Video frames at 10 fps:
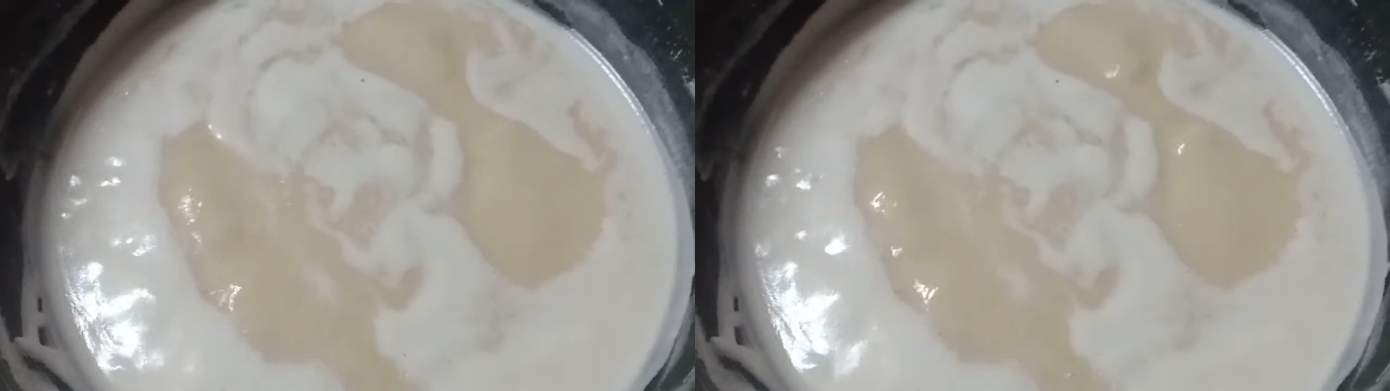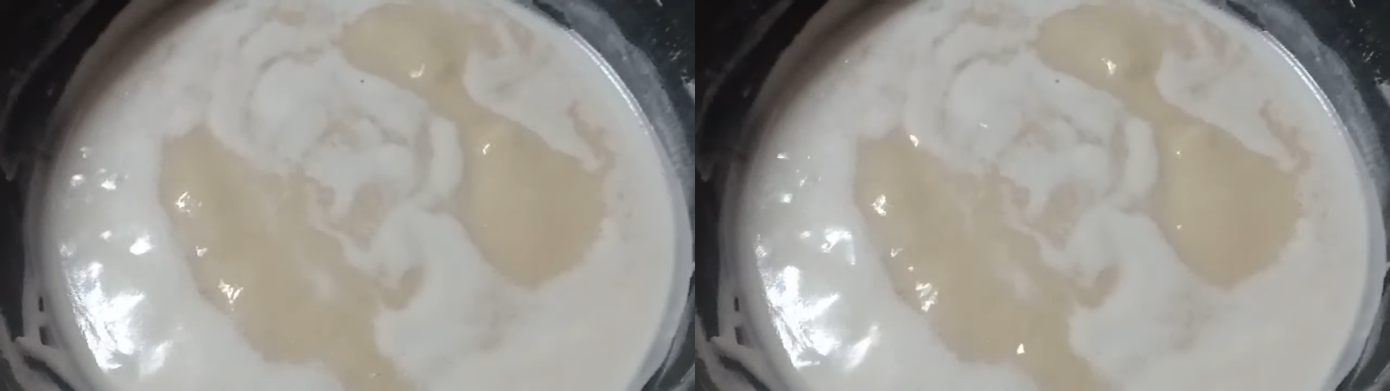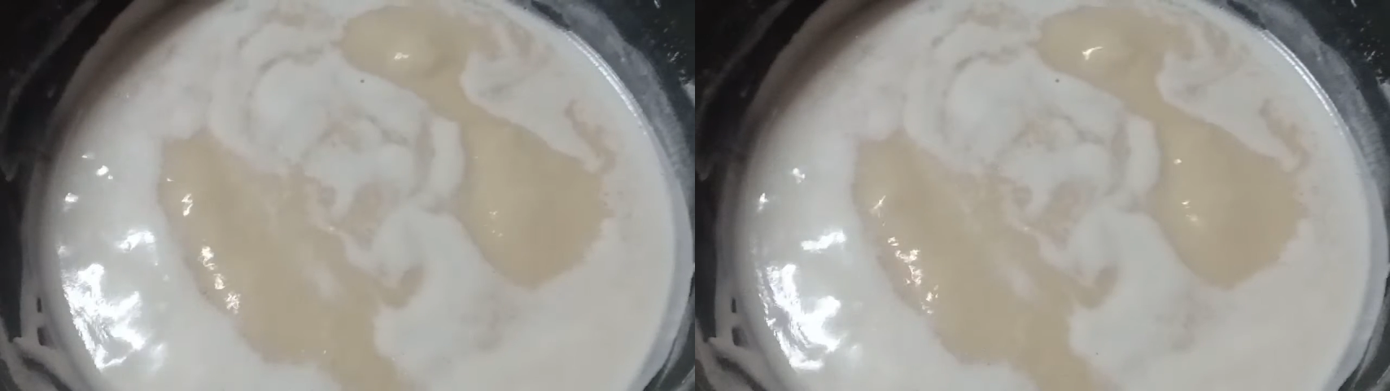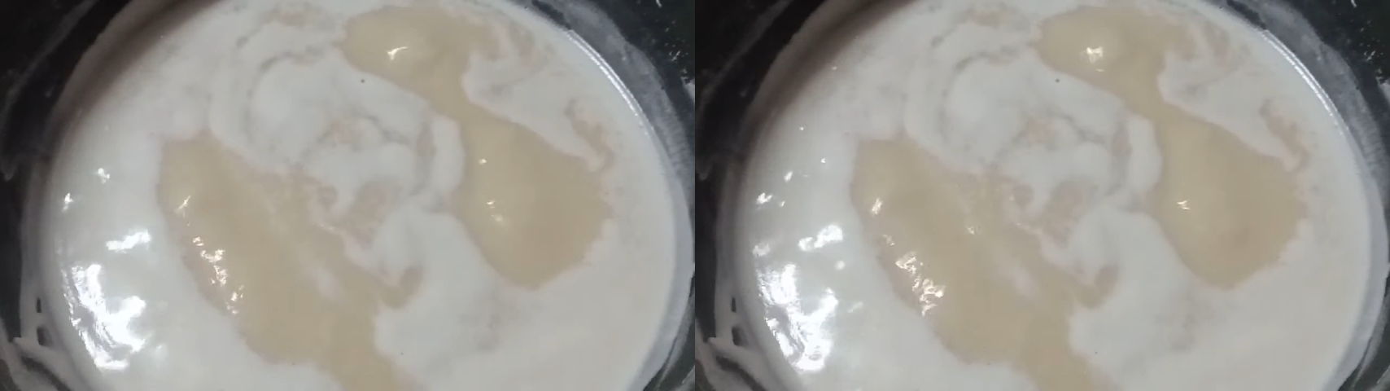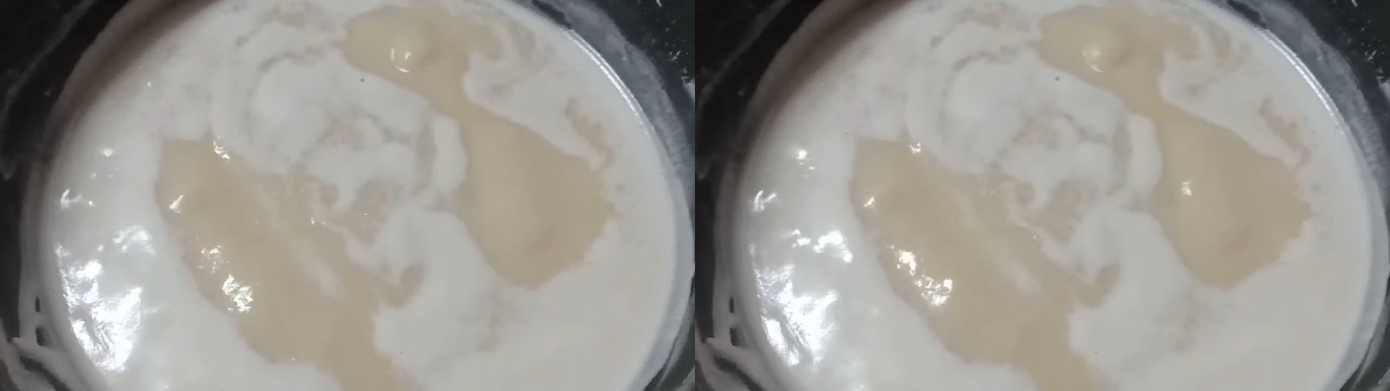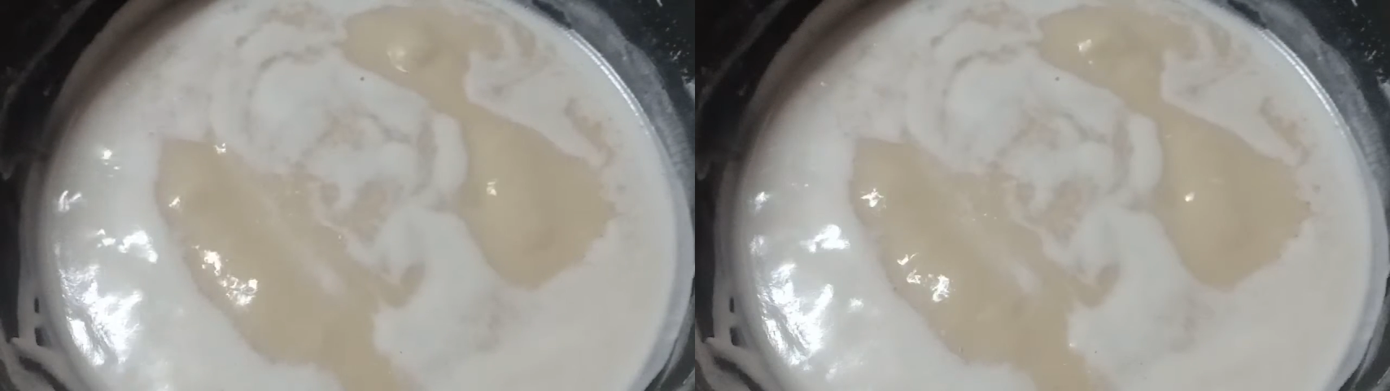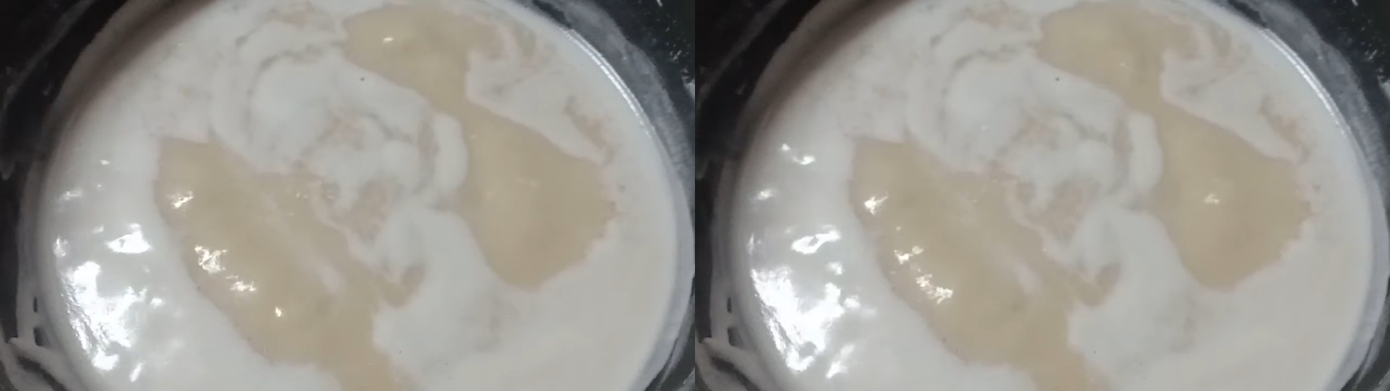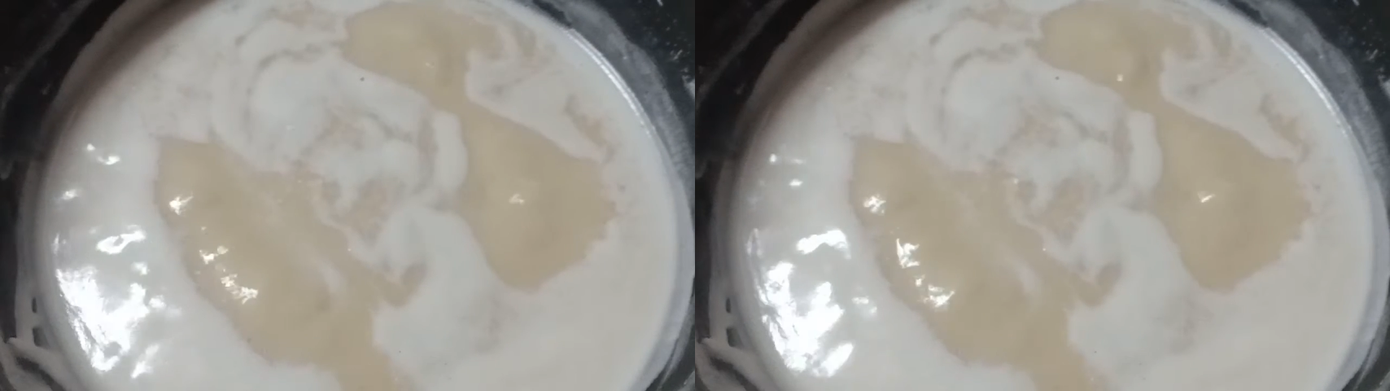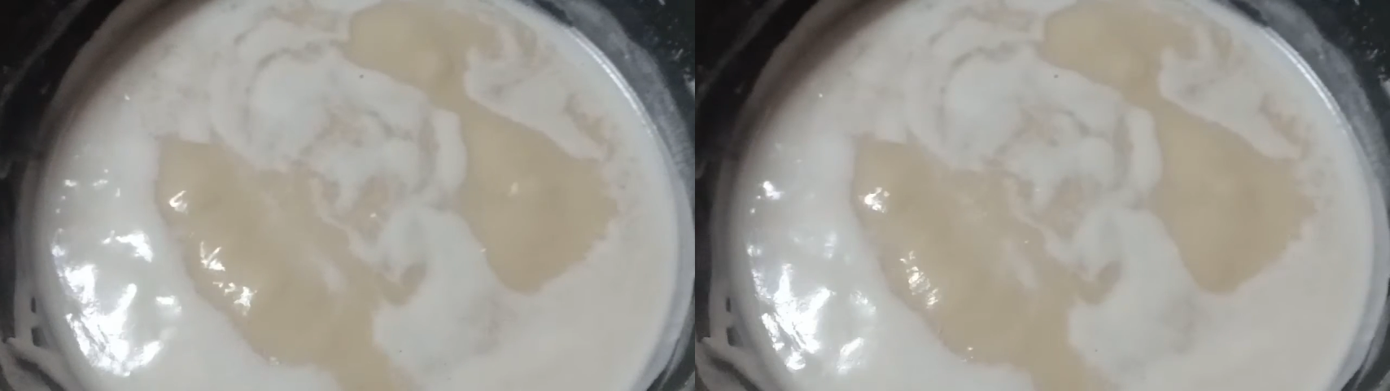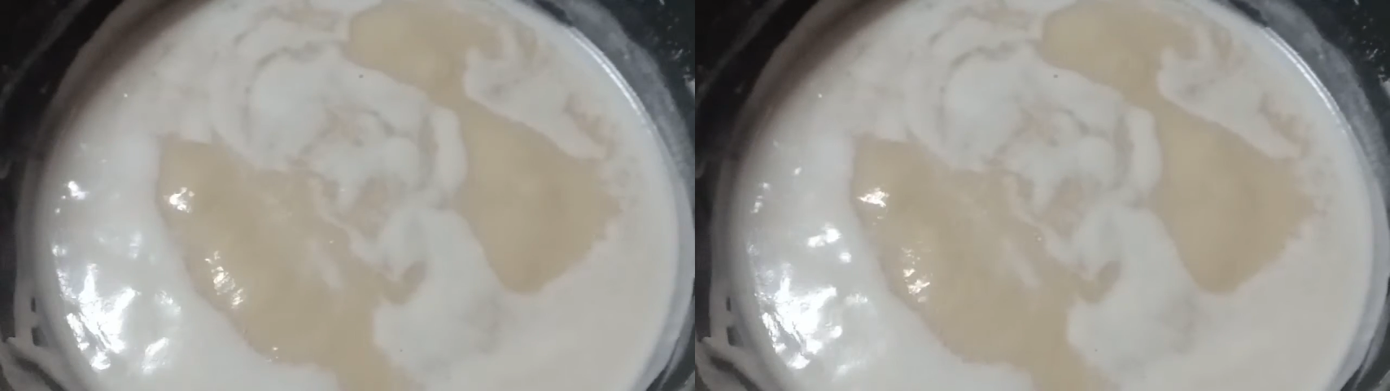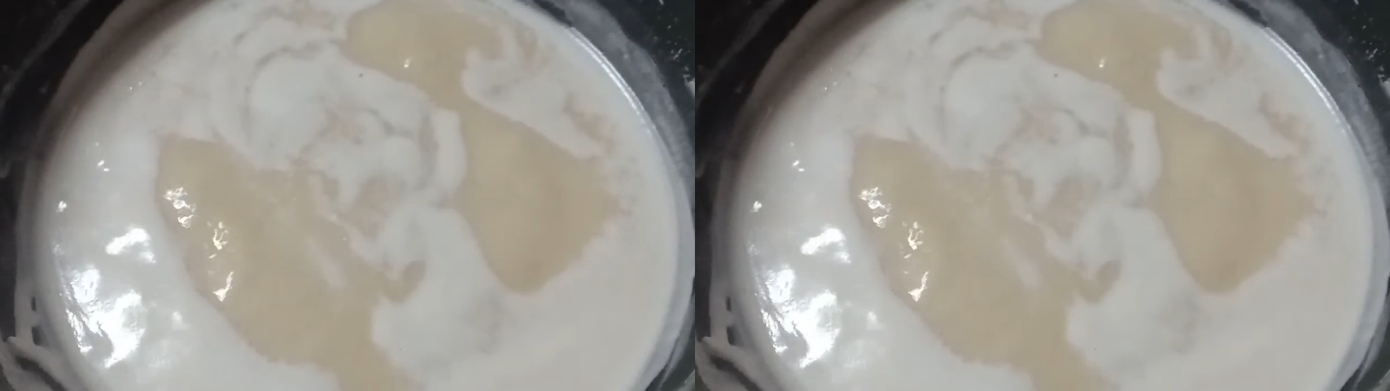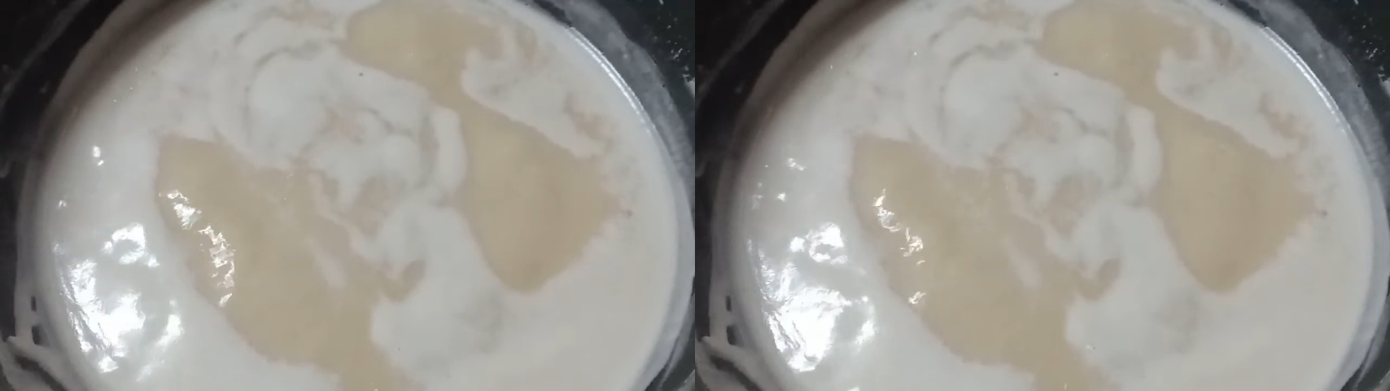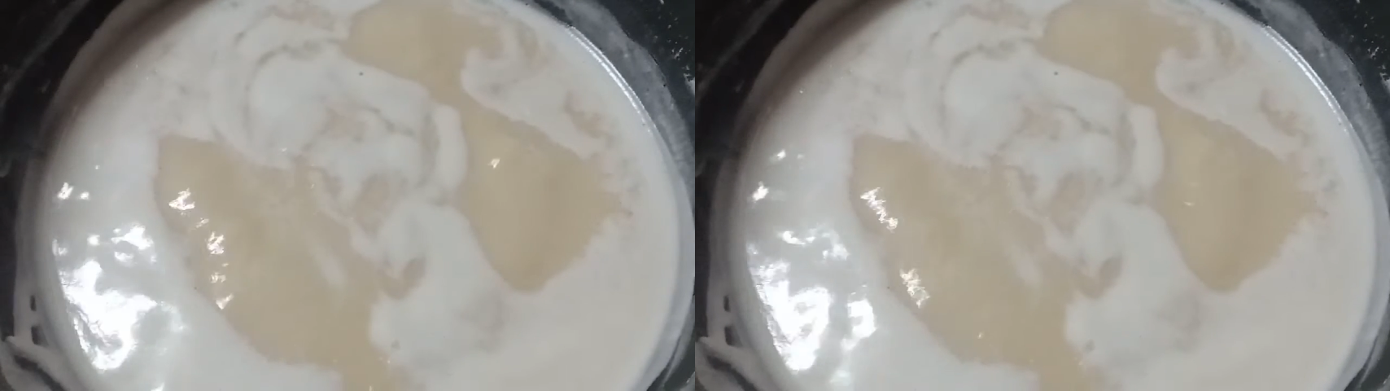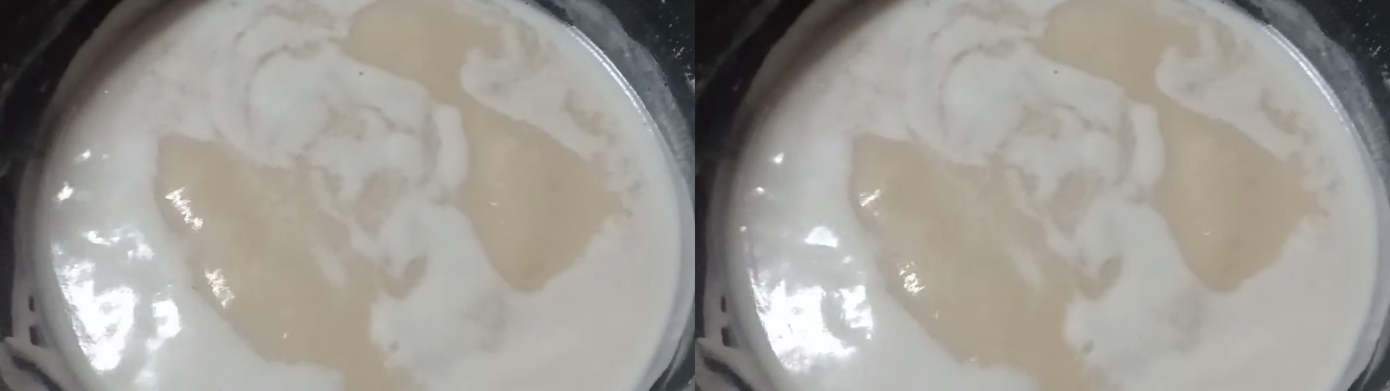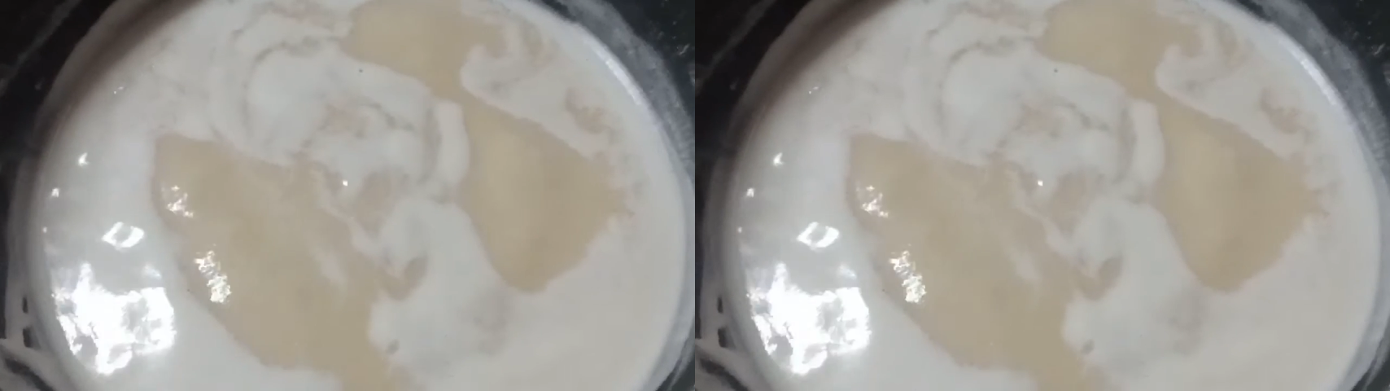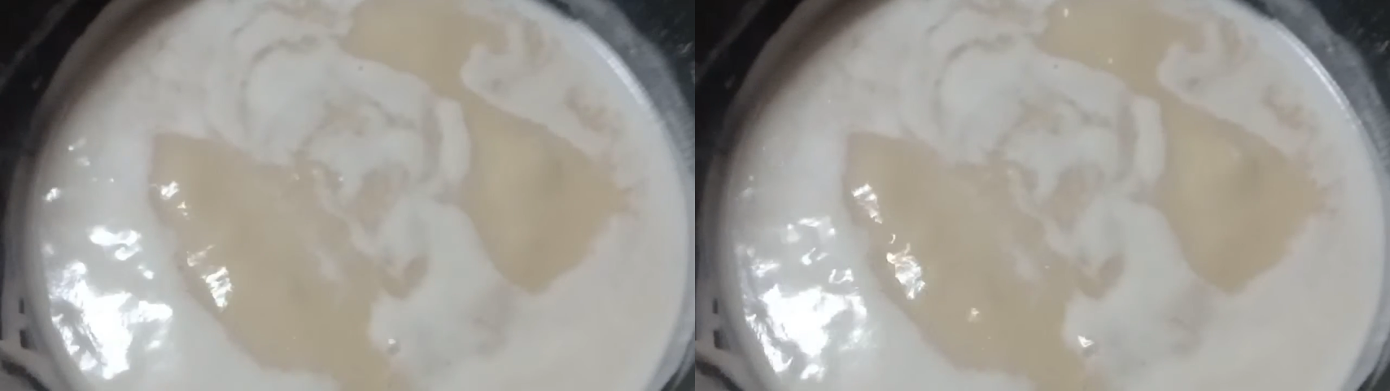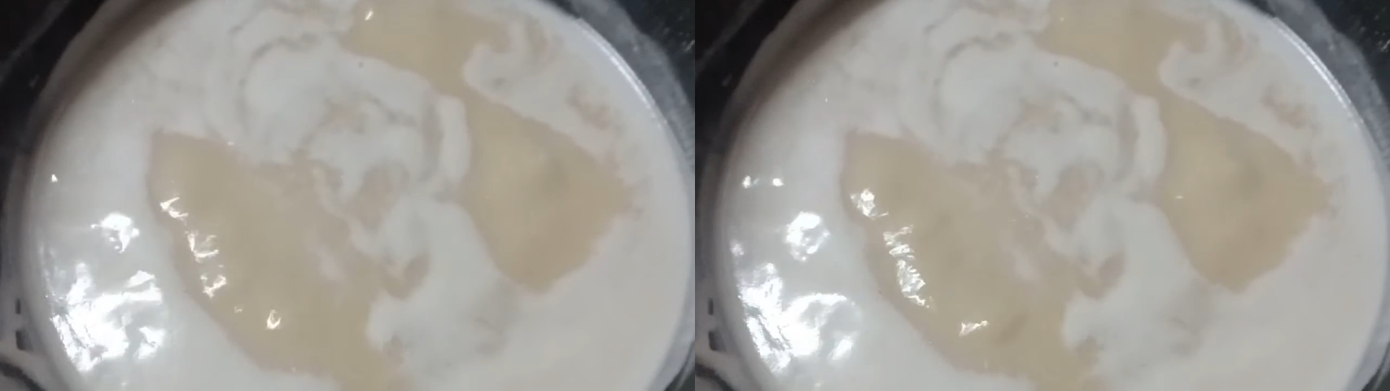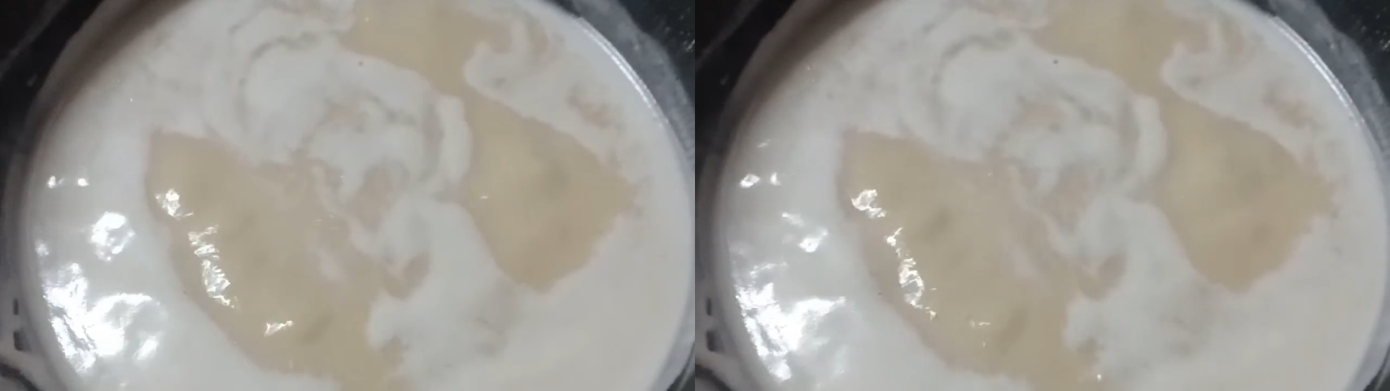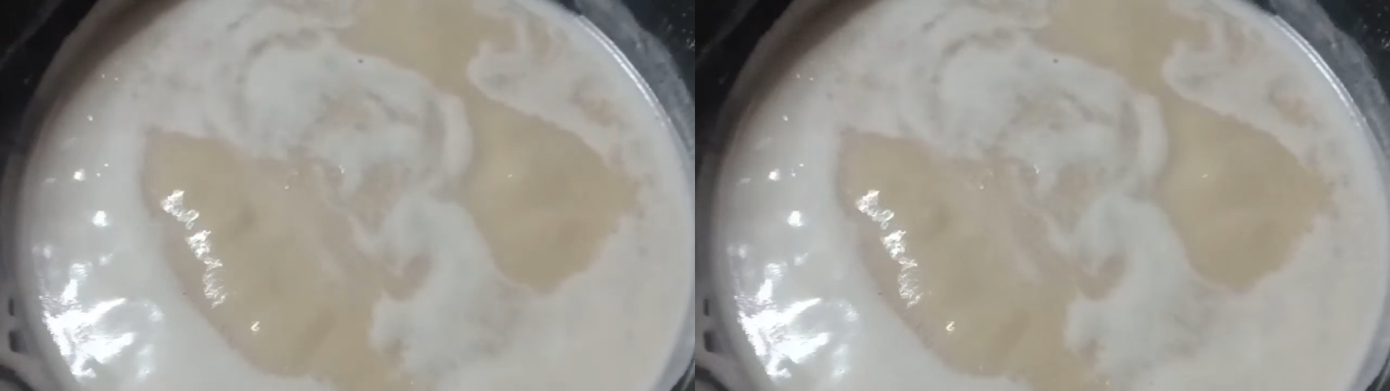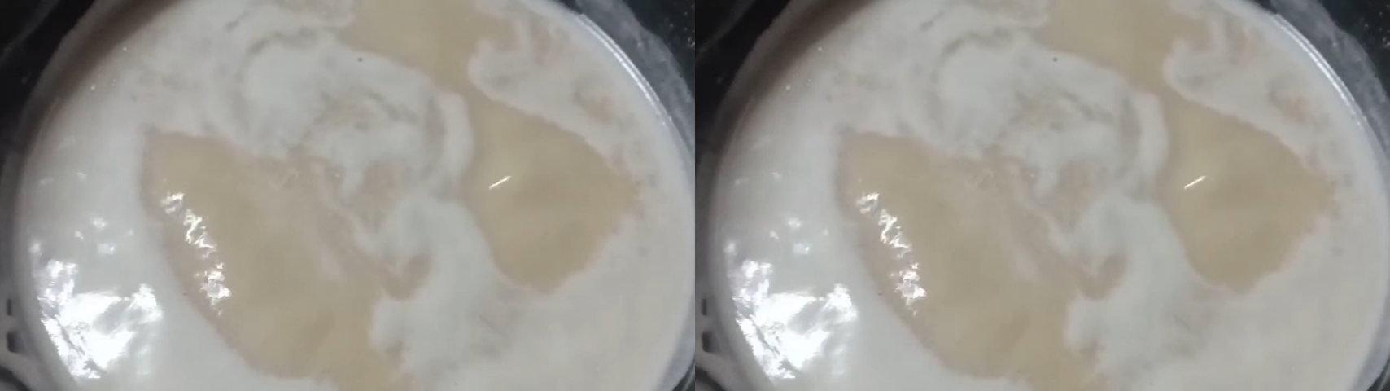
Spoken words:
Nobody's mouth can be seen.